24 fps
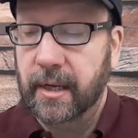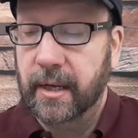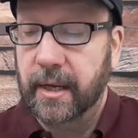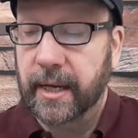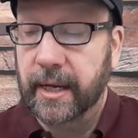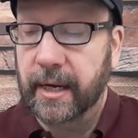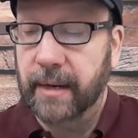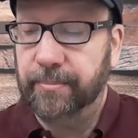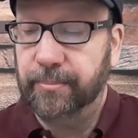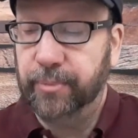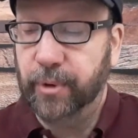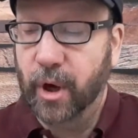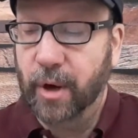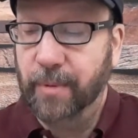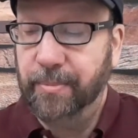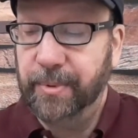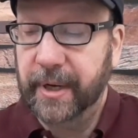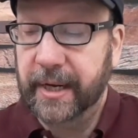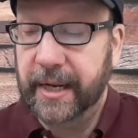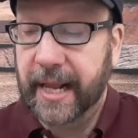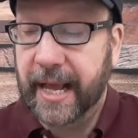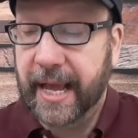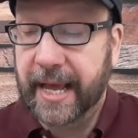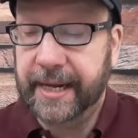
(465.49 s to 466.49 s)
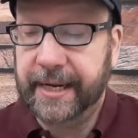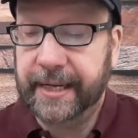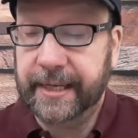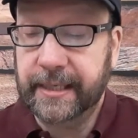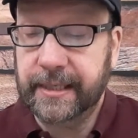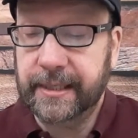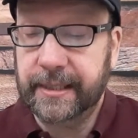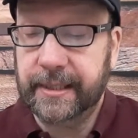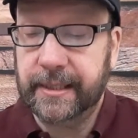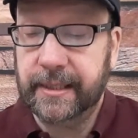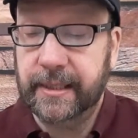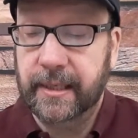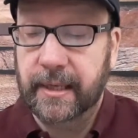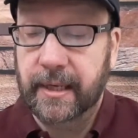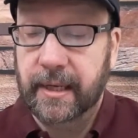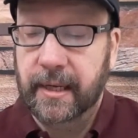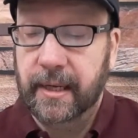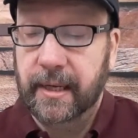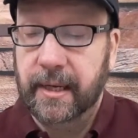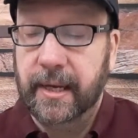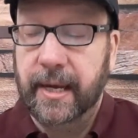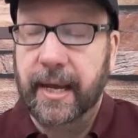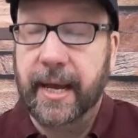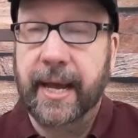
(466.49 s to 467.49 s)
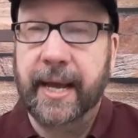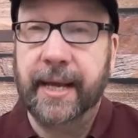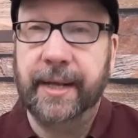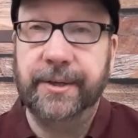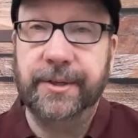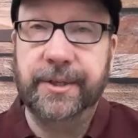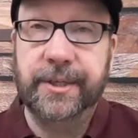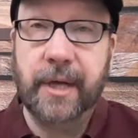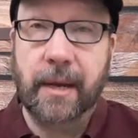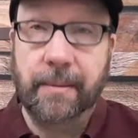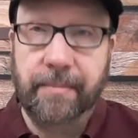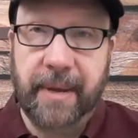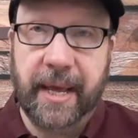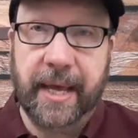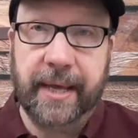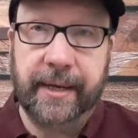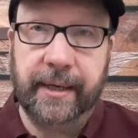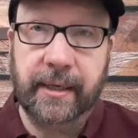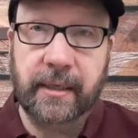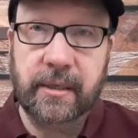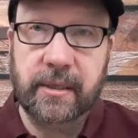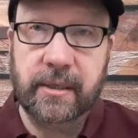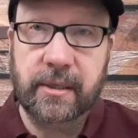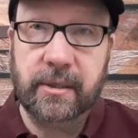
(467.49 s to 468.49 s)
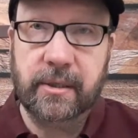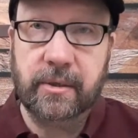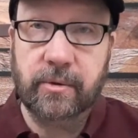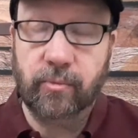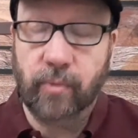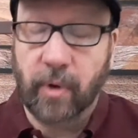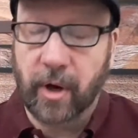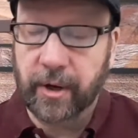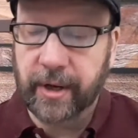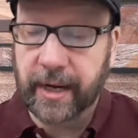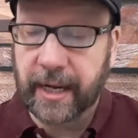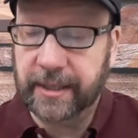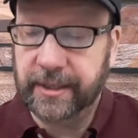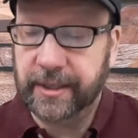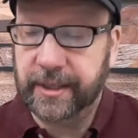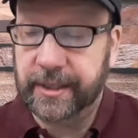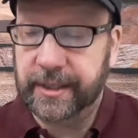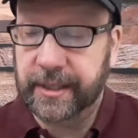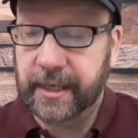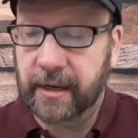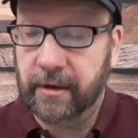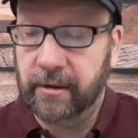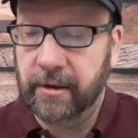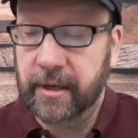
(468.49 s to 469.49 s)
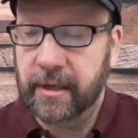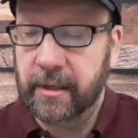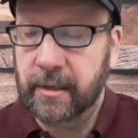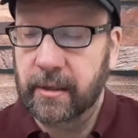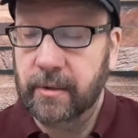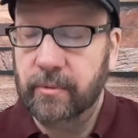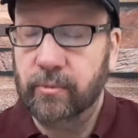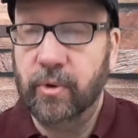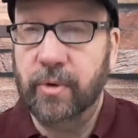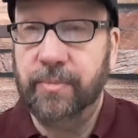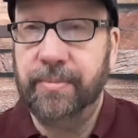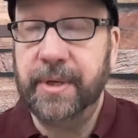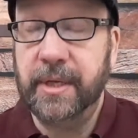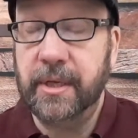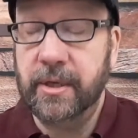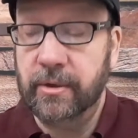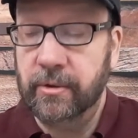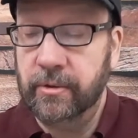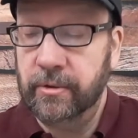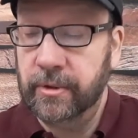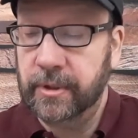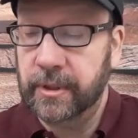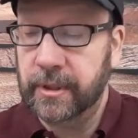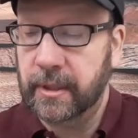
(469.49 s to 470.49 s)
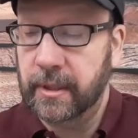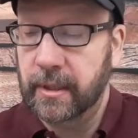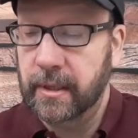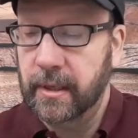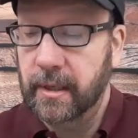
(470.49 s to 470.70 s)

and appropriate headings and subheadings, where necessary, will be used.